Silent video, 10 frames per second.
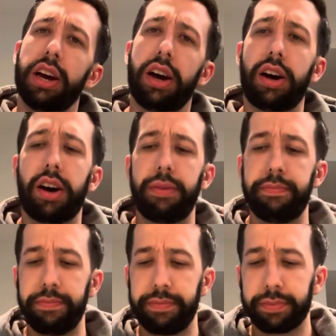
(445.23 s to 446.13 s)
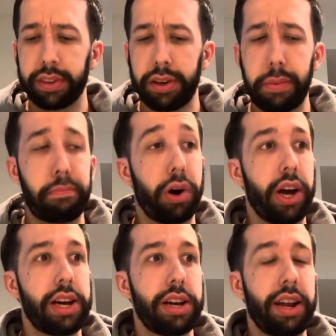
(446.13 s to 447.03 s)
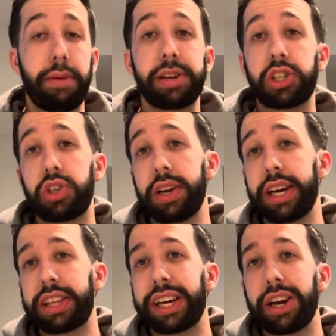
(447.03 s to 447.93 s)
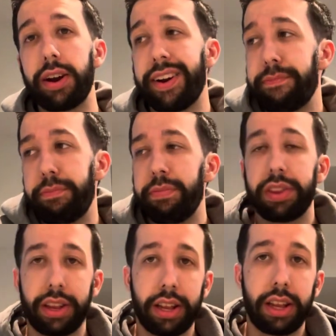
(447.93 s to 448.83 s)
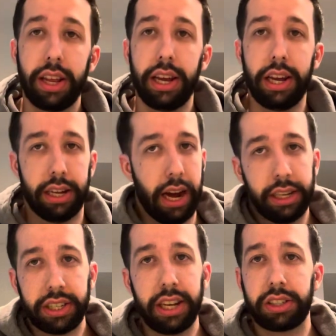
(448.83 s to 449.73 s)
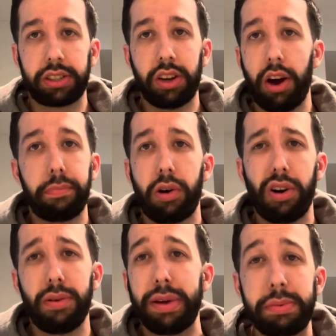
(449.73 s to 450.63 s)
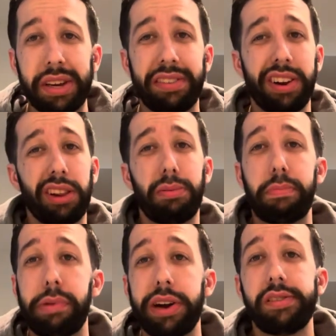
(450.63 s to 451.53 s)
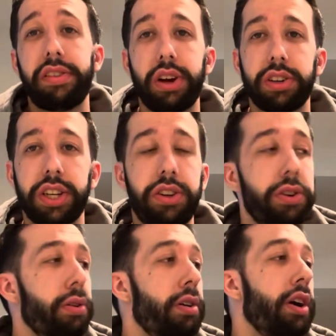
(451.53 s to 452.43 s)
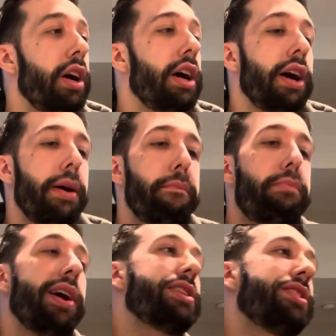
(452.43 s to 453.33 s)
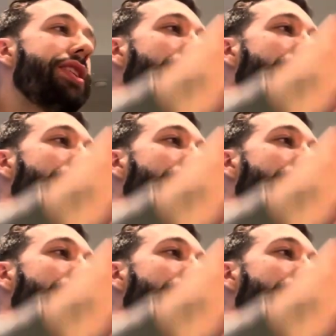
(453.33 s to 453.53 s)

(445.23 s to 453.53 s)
But I mean, shooting at the ear, I'd say it's on par, maybe even a little bit better than the RC2. But